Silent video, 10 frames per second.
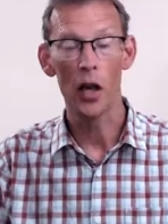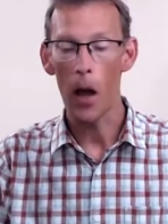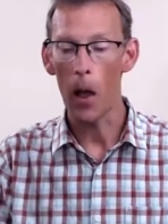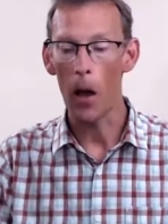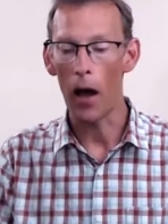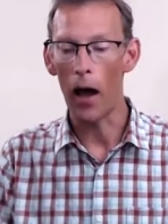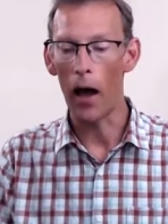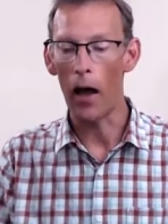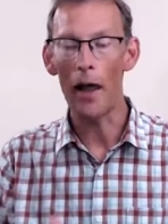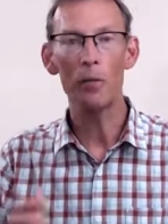
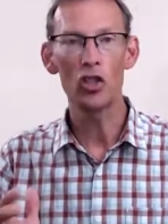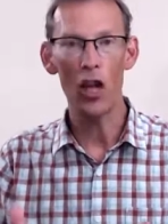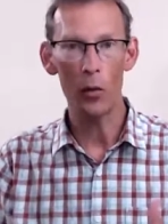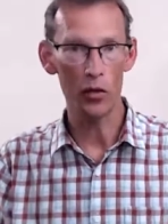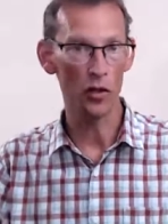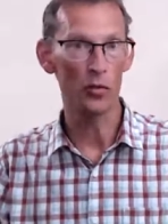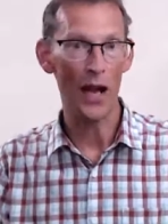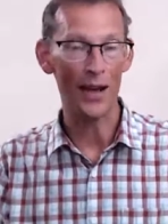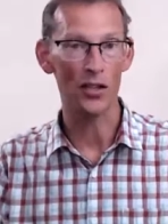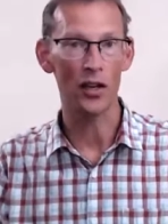let me share with you some
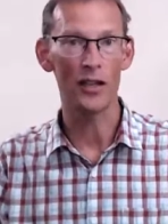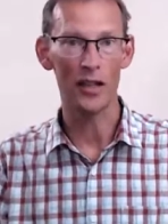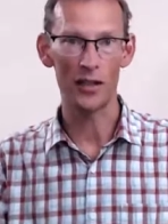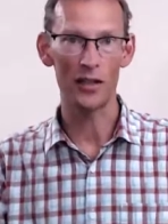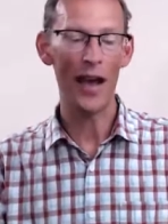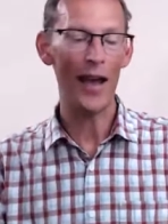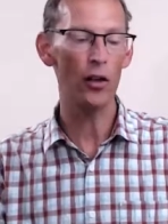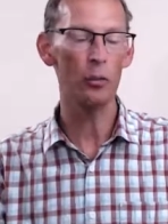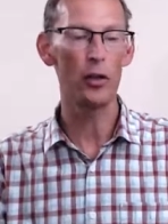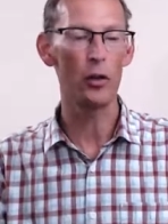tax ideas to
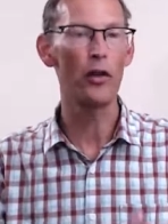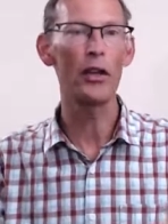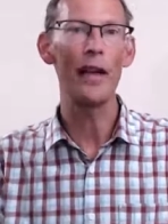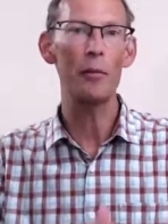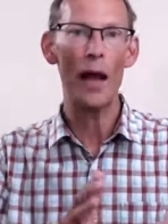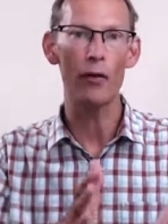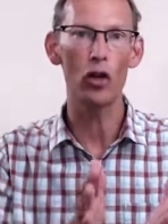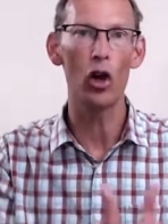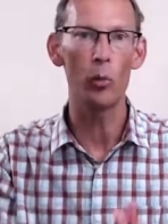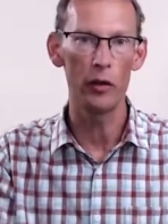help you. If you could let me have a
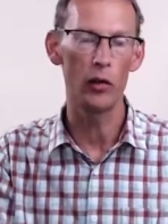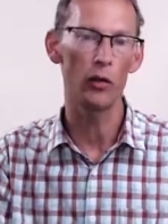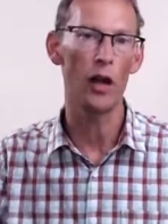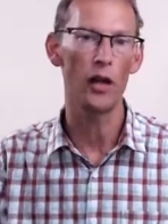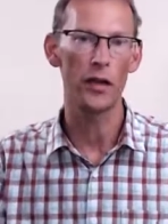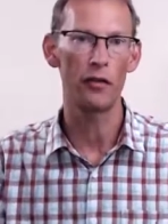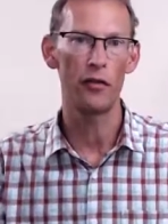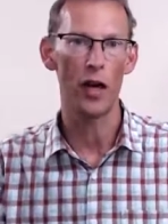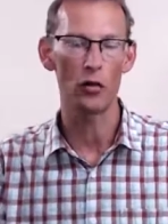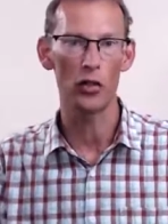copy of your last set of
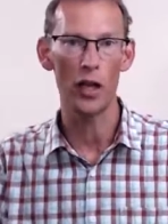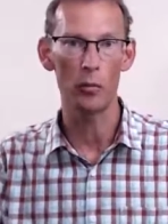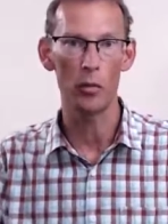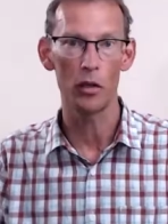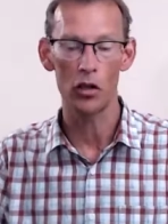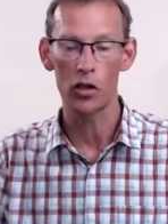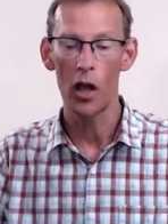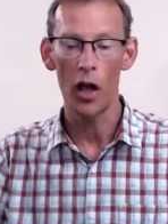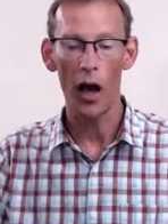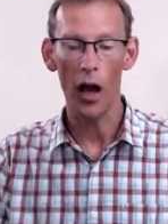financial statements,
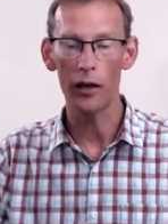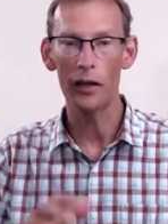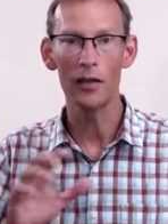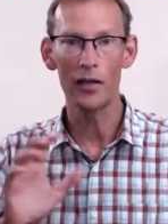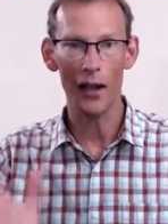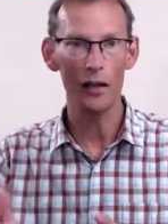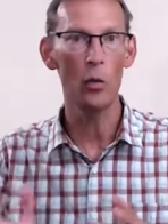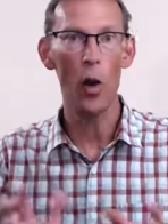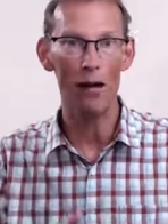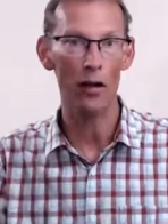I can tell you
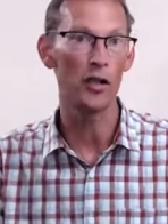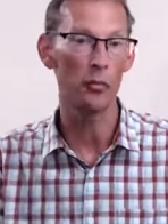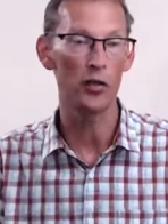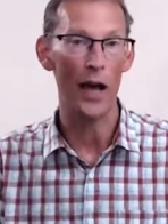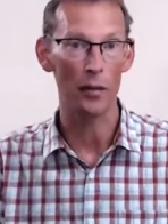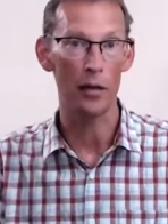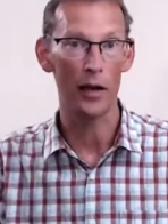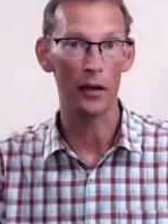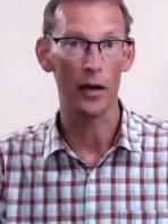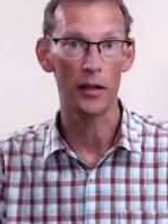where I can see some tax
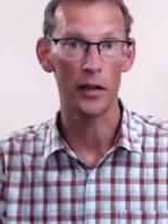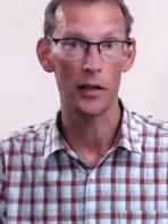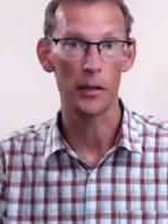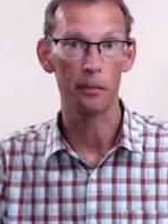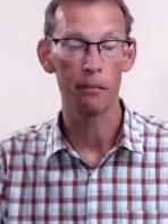planning ideas.